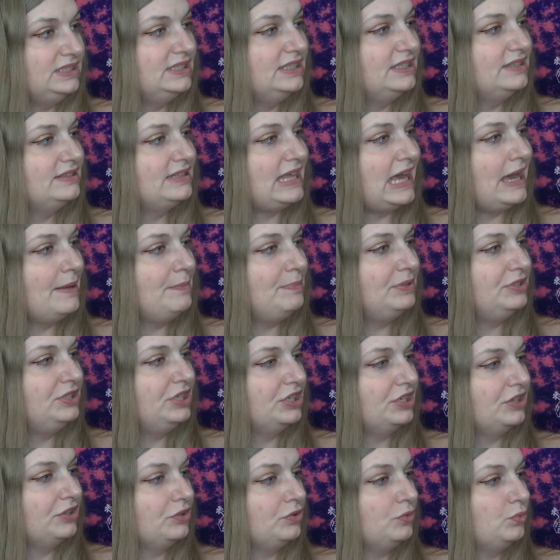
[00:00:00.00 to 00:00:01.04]
That
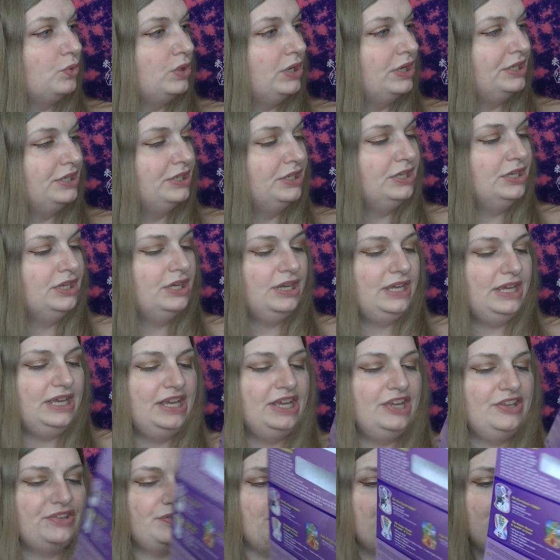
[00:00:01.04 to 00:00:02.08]
particular one
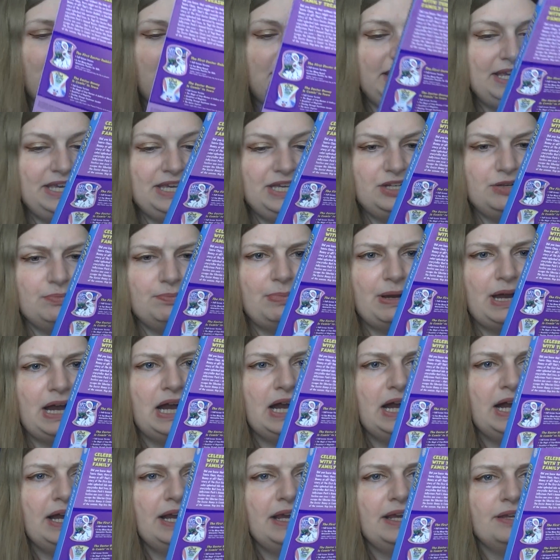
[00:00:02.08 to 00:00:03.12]
is made
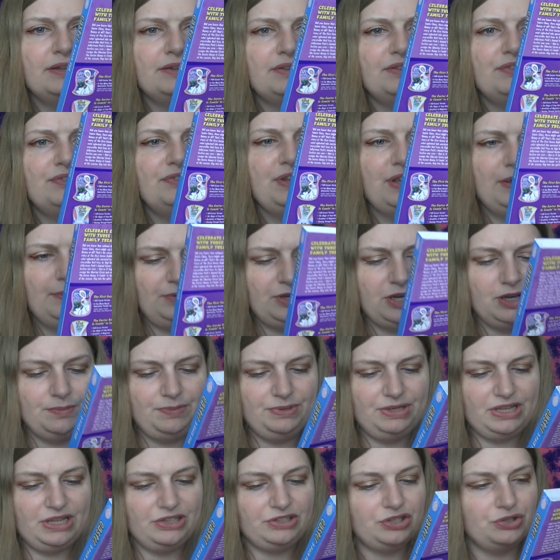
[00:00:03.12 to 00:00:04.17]
by the same
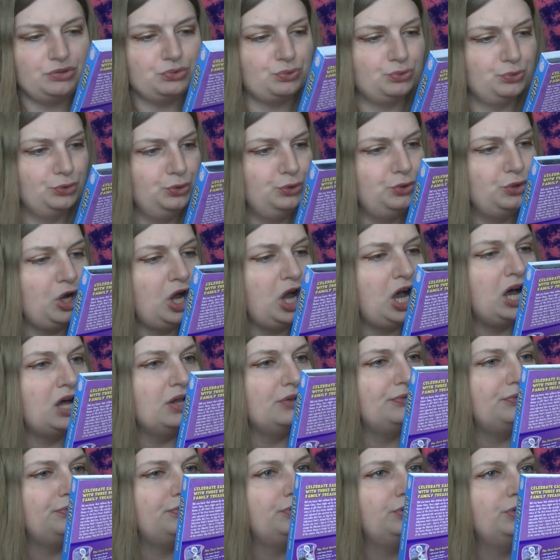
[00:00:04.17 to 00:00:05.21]
company that does
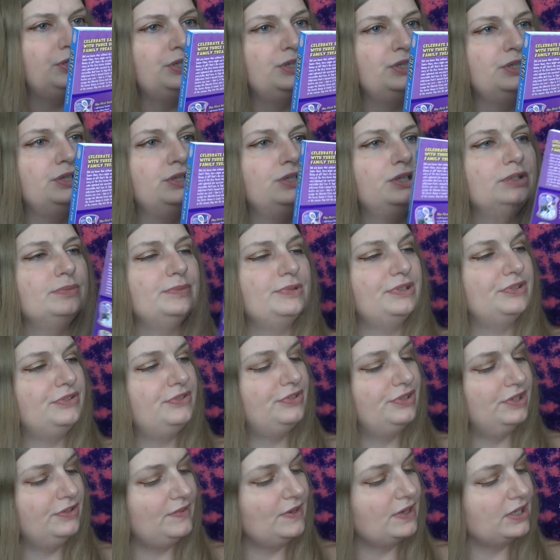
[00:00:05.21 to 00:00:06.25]
Rudolph. Let's
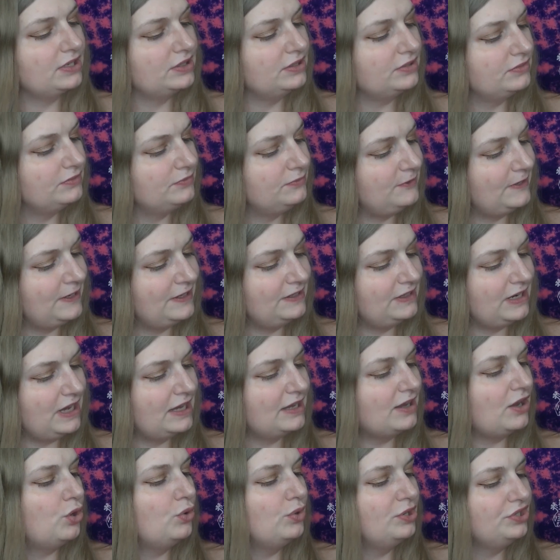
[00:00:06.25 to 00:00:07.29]
see if I can find...
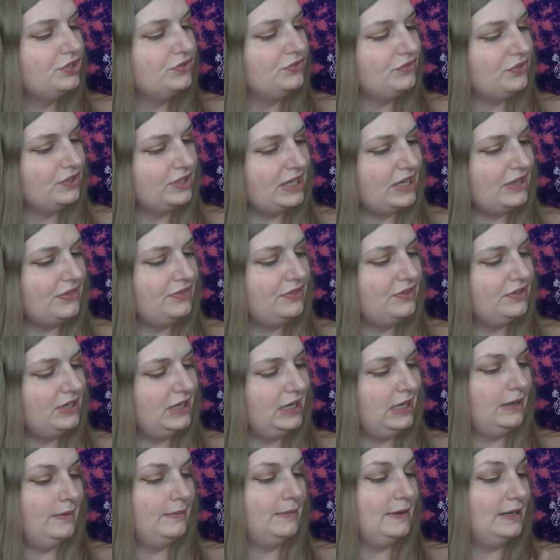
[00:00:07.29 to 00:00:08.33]
I always forget the
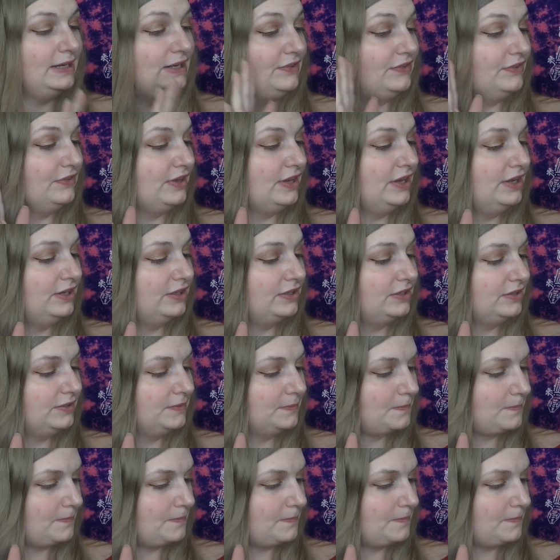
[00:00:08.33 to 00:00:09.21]
name, and it's like...